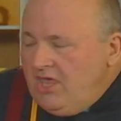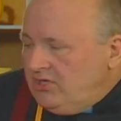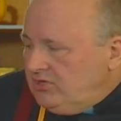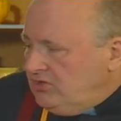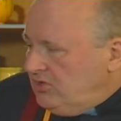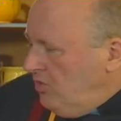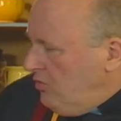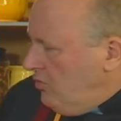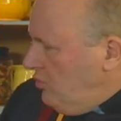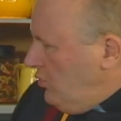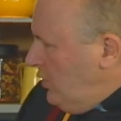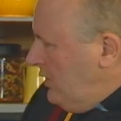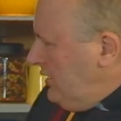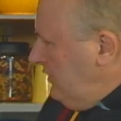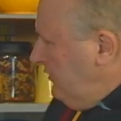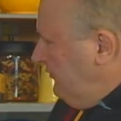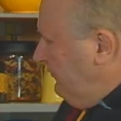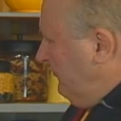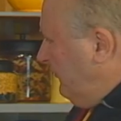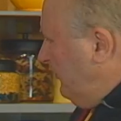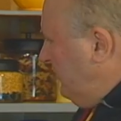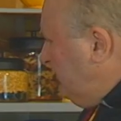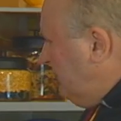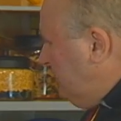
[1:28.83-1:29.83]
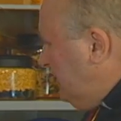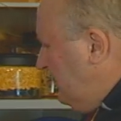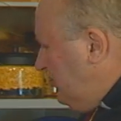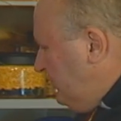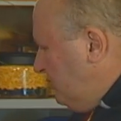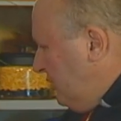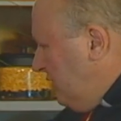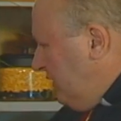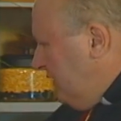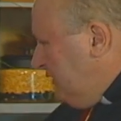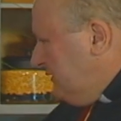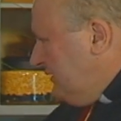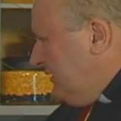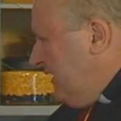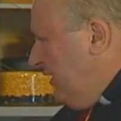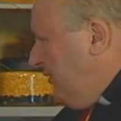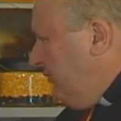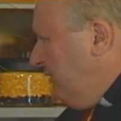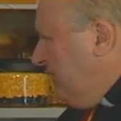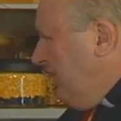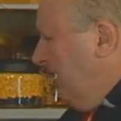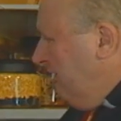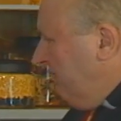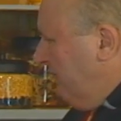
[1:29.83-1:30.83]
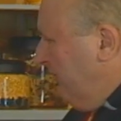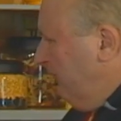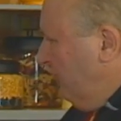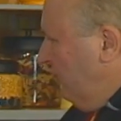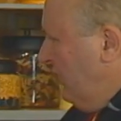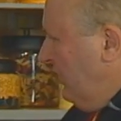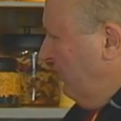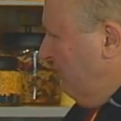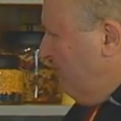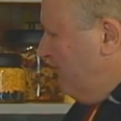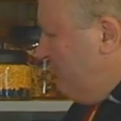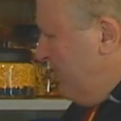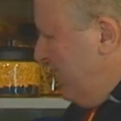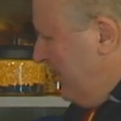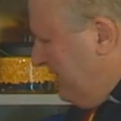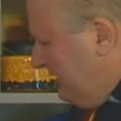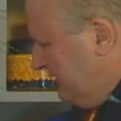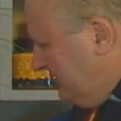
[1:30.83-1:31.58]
So one of the first things we're going to start with, I have a real big